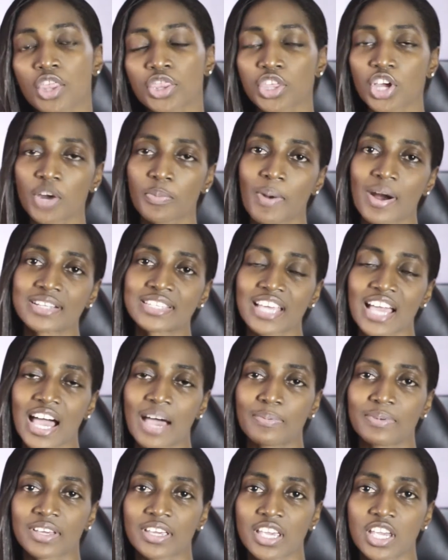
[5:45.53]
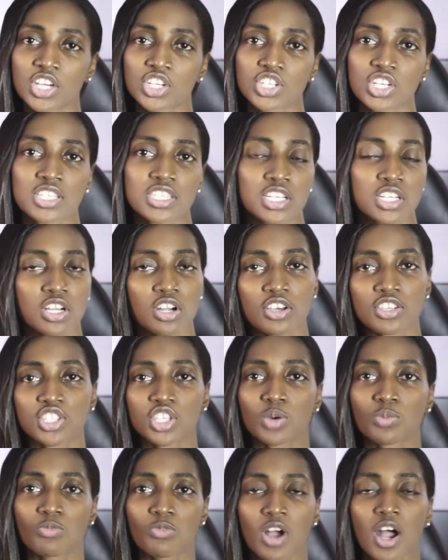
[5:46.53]
third-party applications and
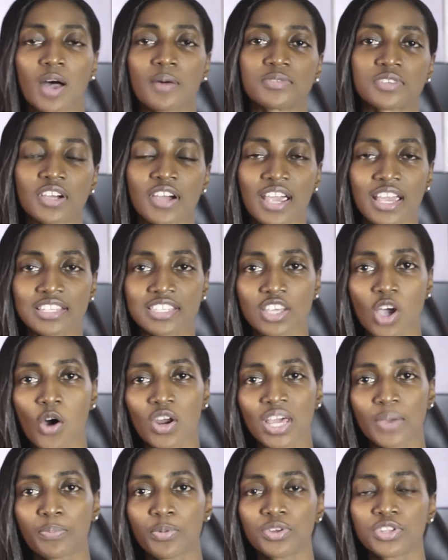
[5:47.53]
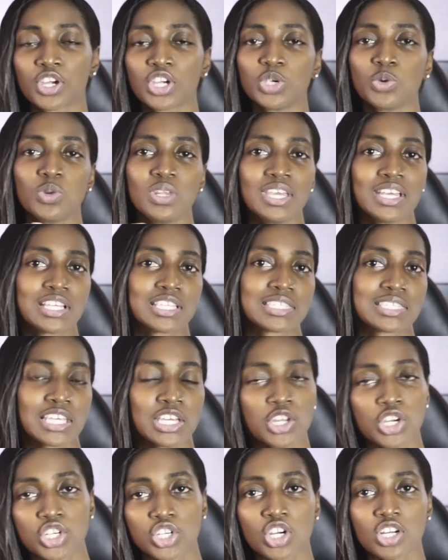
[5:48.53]
custom ROMs, alright, how they put their unique
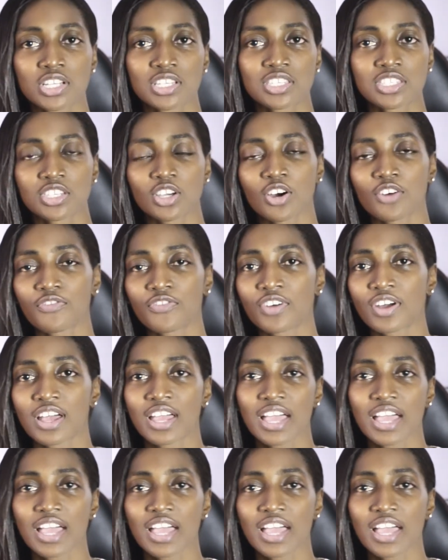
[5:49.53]
signature and stuff